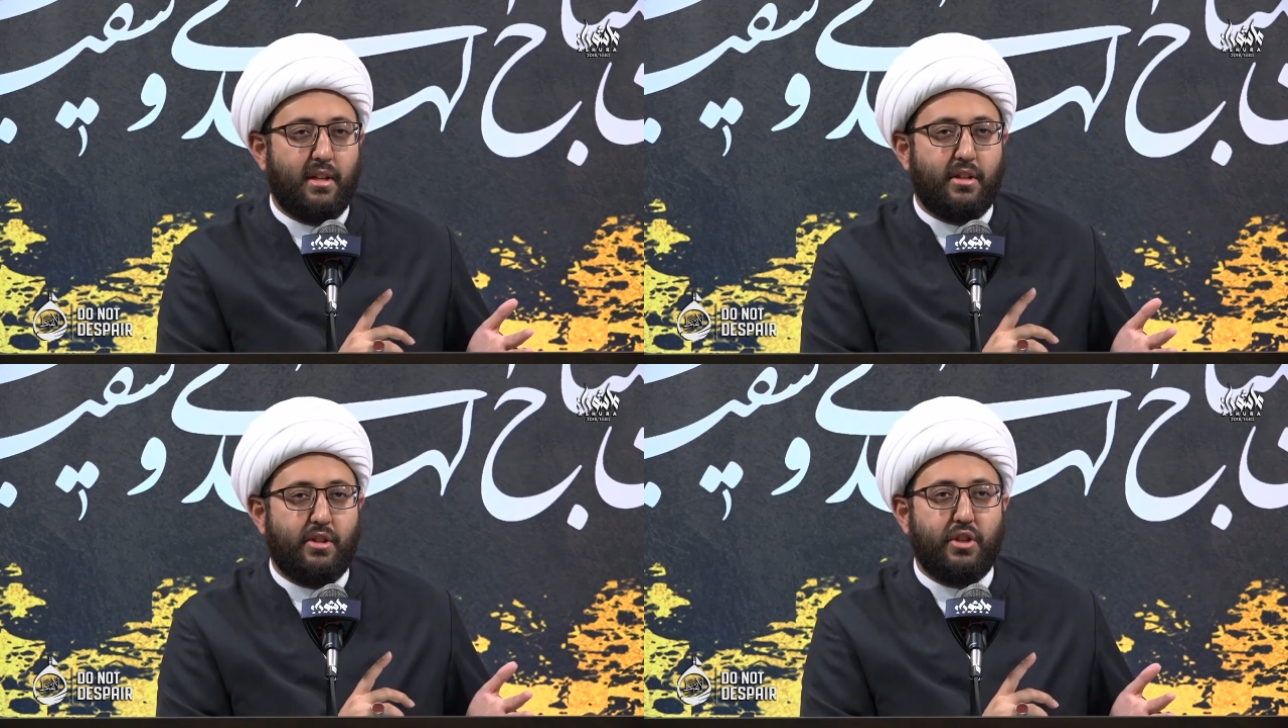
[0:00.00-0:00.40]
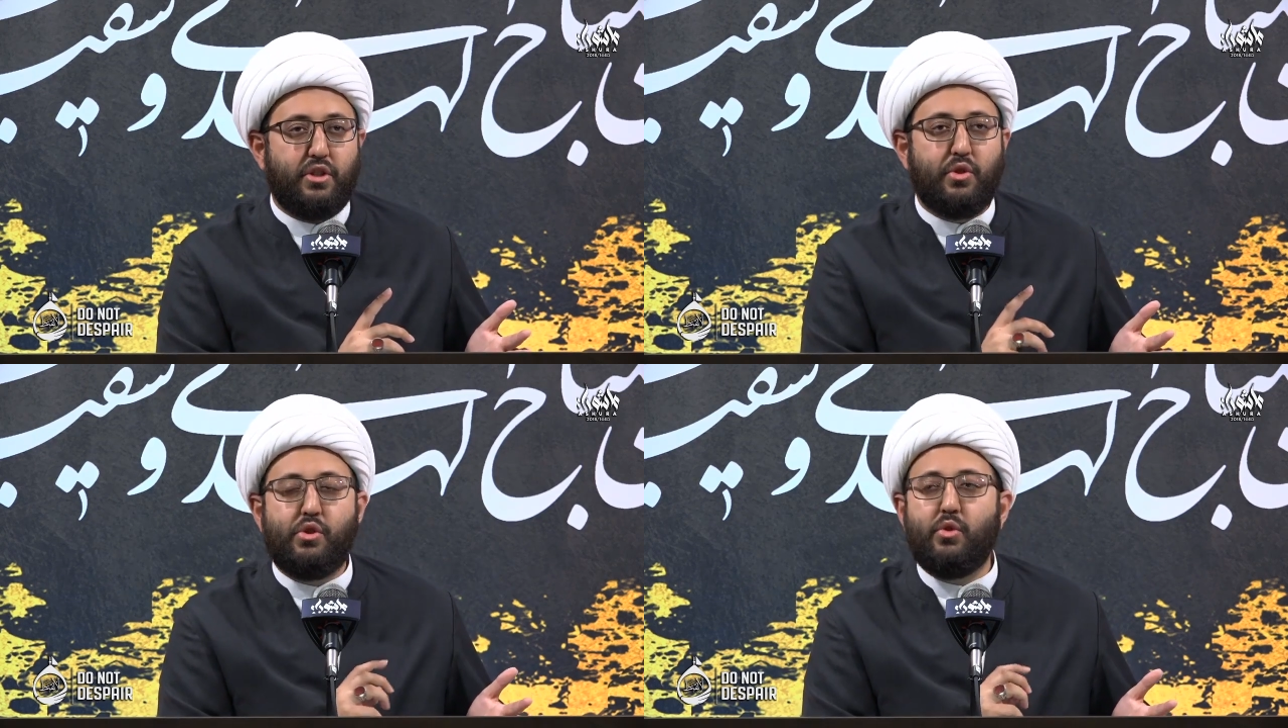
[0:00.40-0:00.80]
The
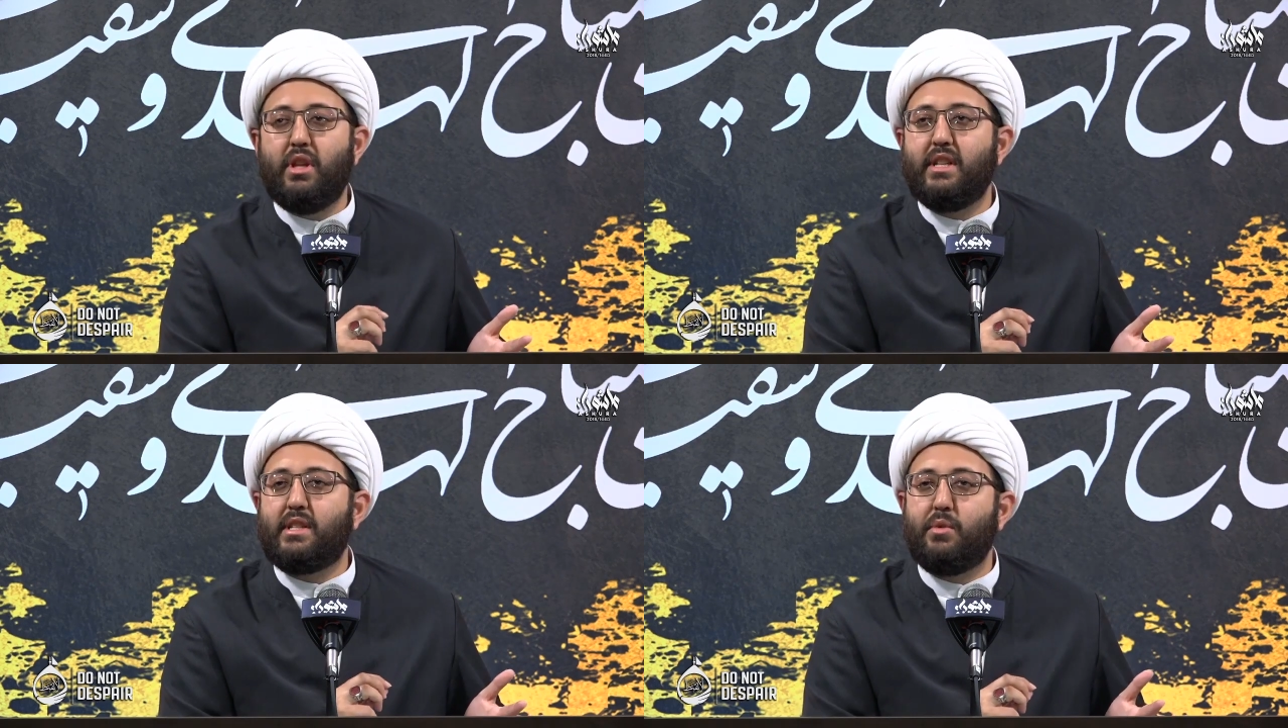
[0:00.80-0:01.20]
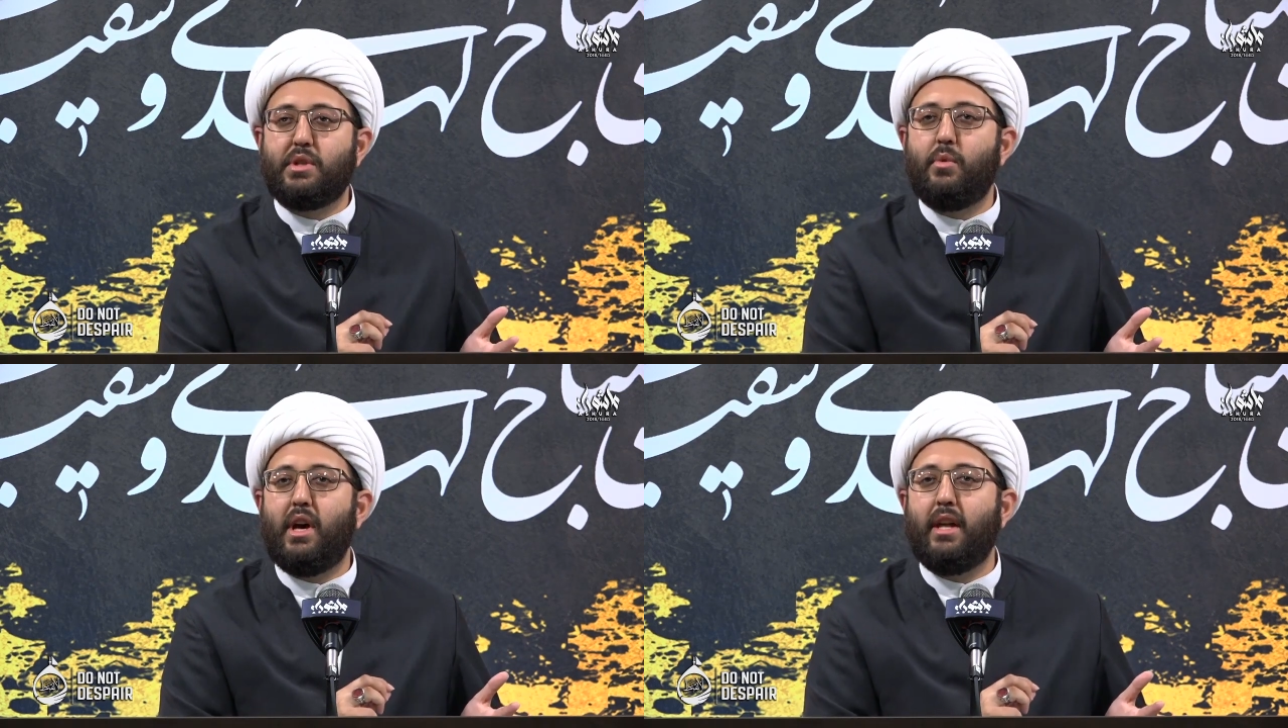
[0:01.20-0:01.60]
to-do list
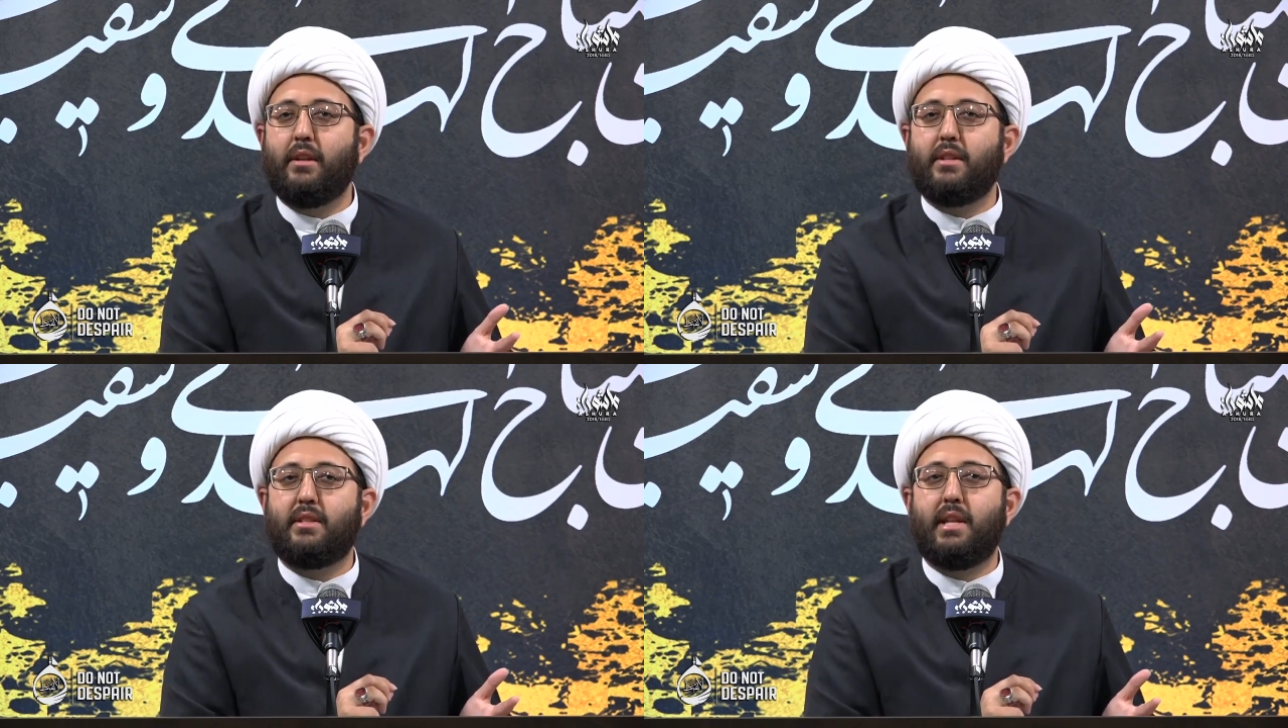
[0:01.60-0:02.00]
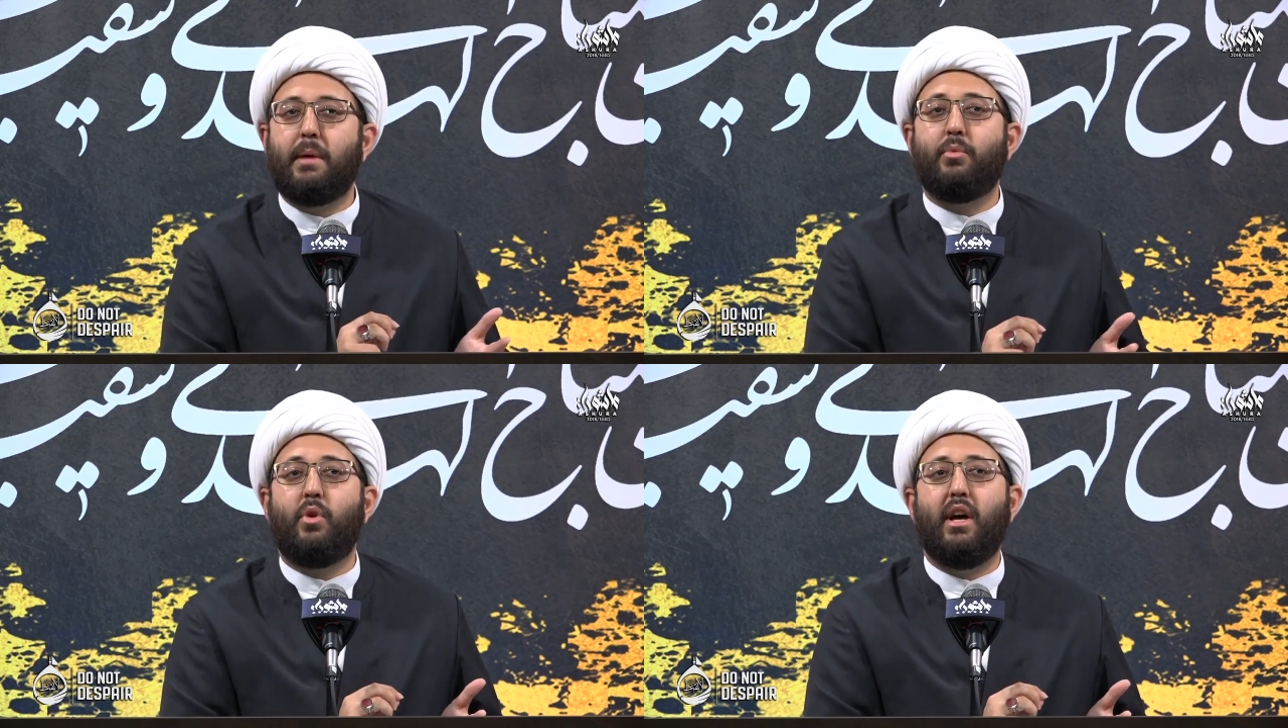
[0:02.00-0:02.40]
was what?
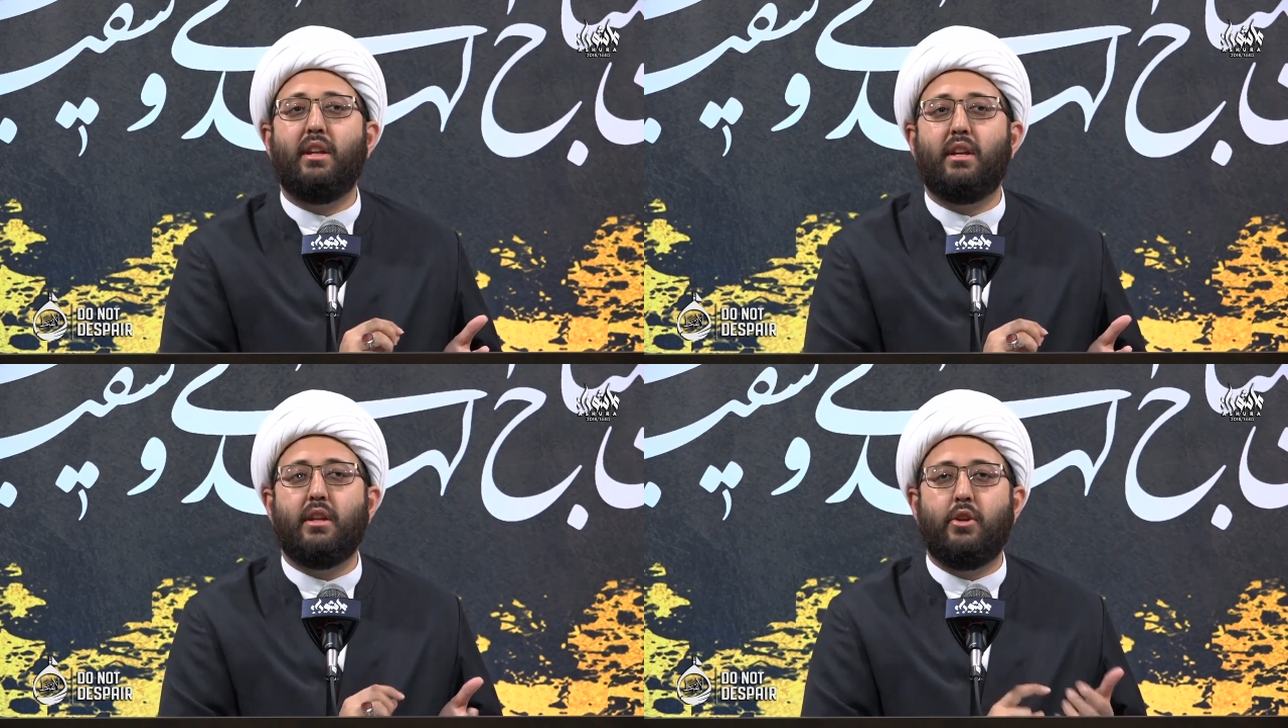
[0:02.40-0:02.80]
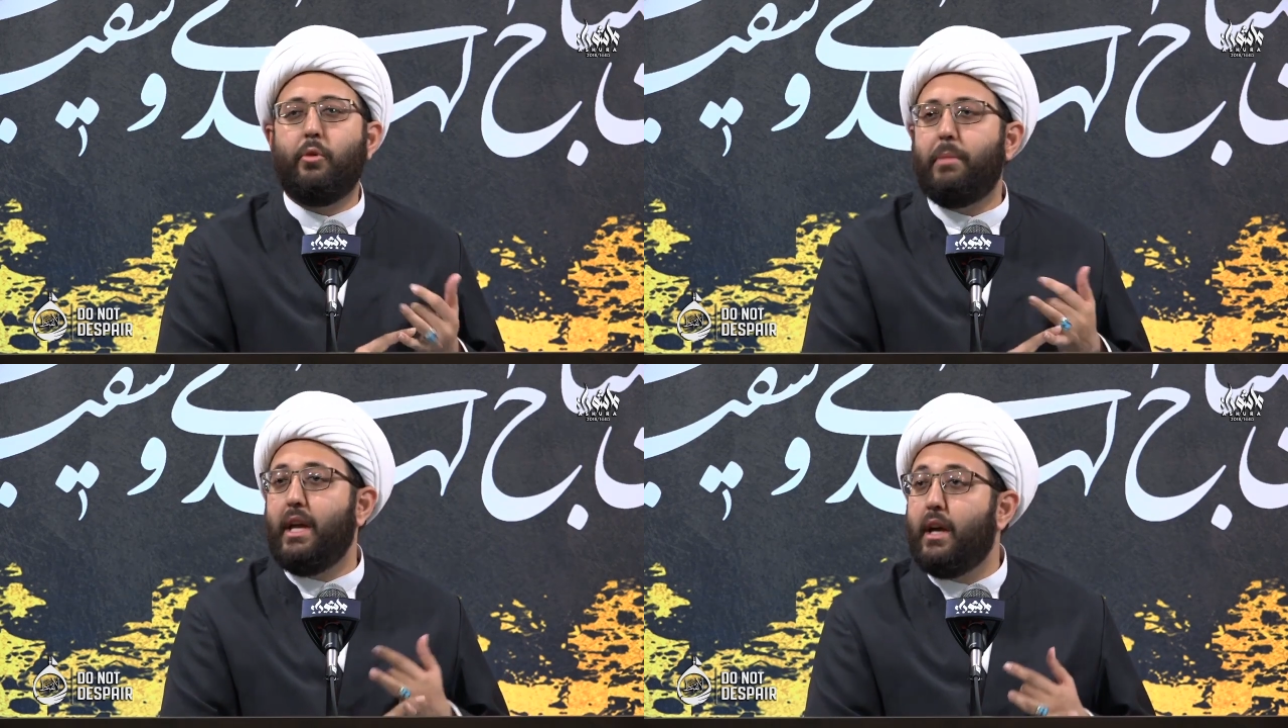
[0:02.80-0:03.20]
Step 1, no
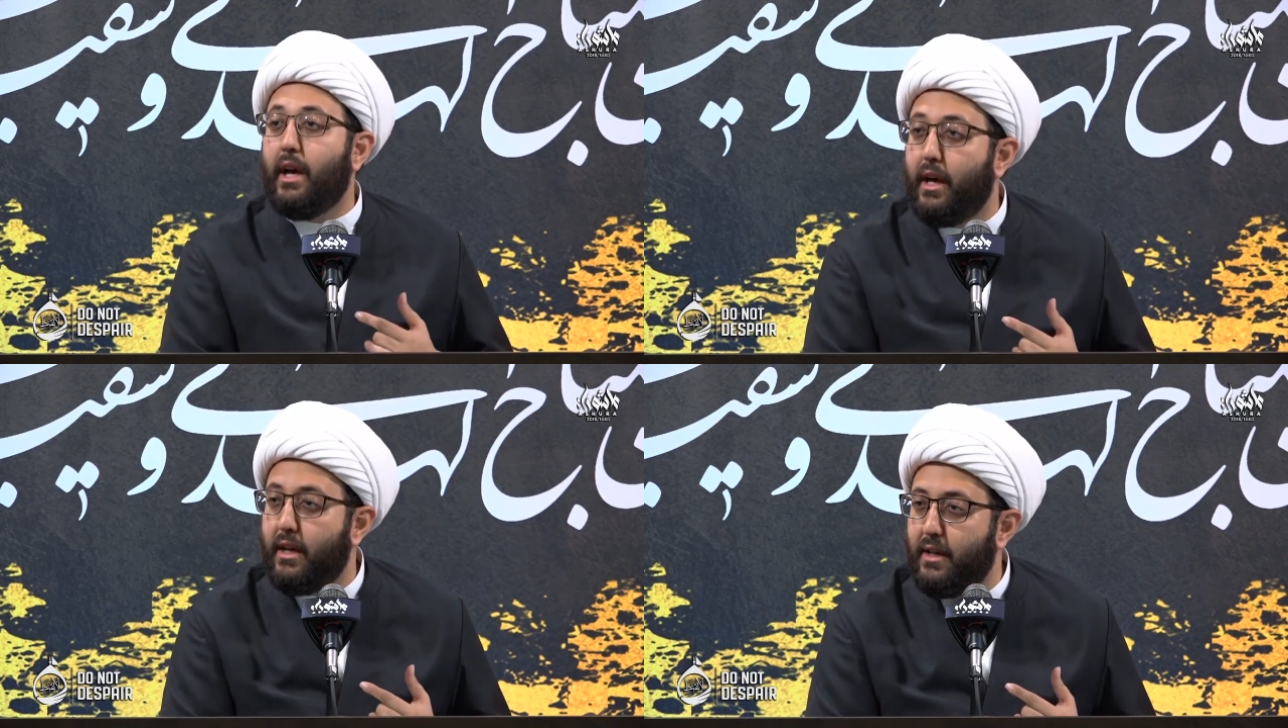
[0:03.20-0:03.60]
bay'ah.